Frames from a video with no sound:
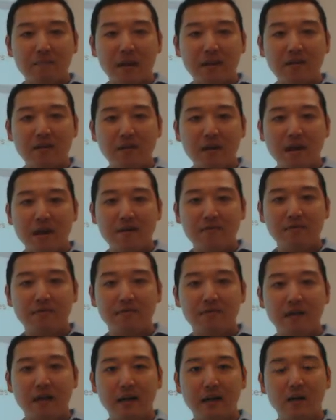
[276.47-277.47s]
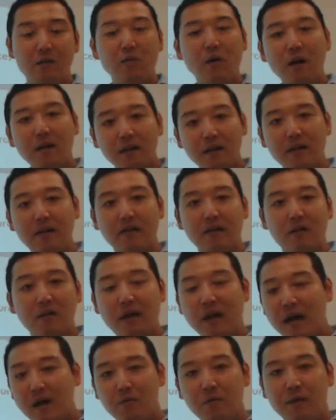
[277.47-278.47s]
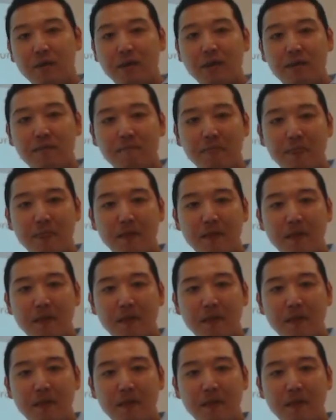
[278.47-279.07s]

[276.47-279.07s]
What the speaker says: And then you have equality or equity.